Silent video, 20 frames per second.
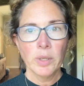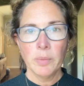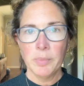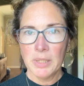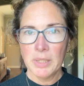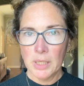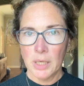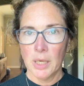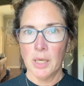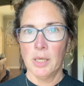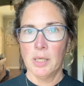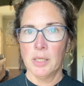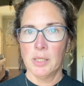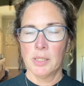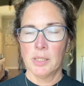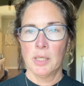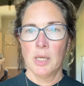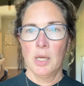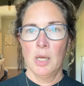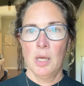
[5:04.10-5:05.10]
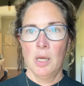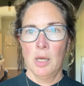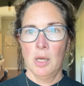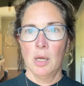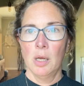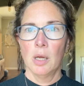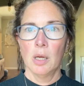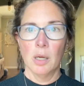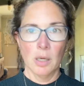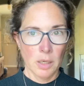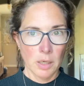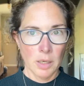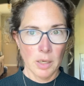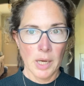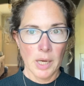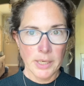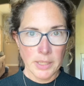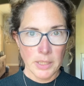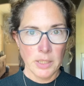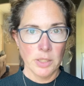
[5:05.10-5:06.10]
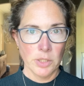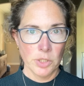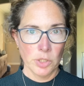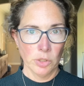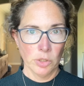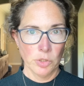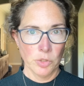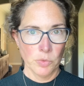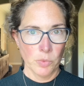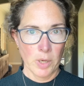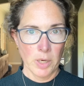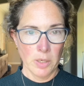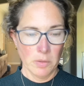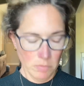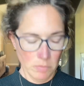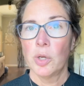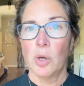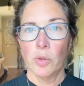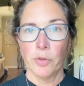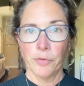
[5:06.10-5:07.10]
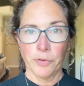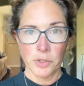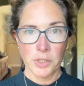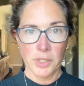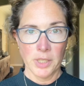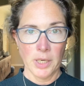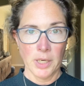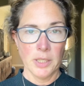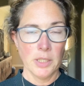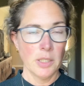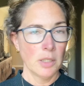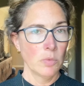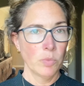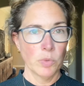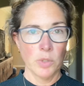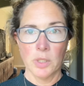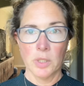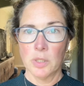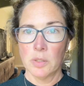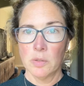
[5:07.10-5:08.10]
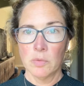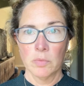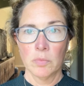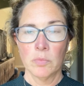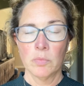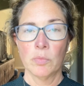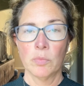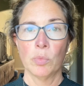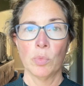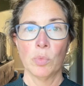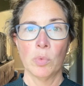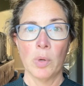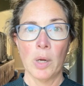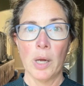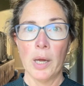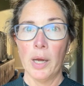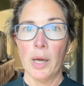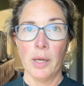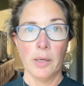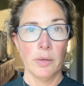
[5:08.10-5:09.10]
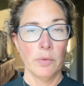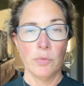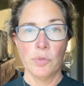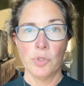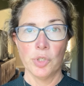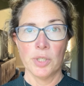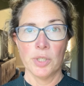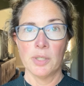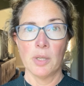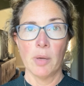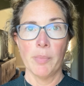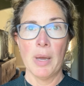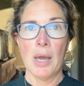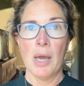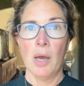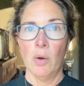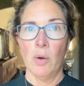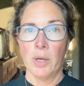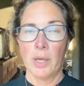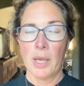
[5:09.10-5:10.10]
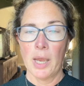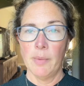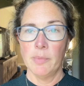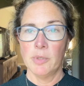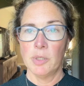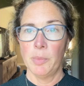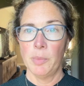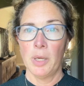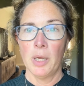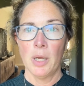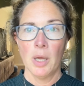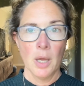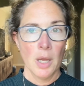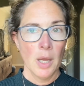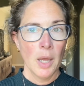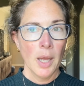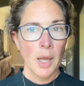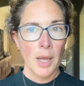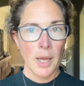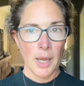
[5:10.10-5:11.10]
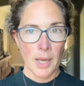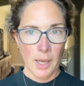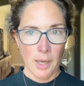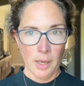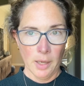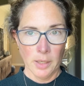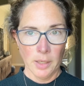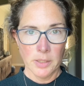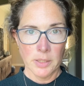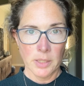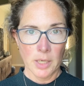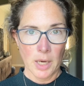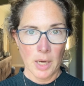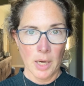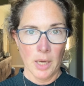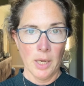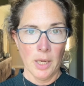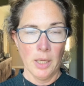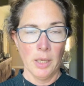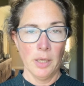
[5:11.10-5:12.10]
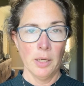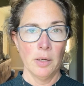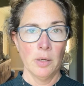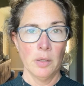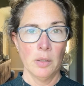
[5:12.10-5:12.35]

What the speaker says: because I needed to lose weight. So the first thing I did was somehow it came to me, and I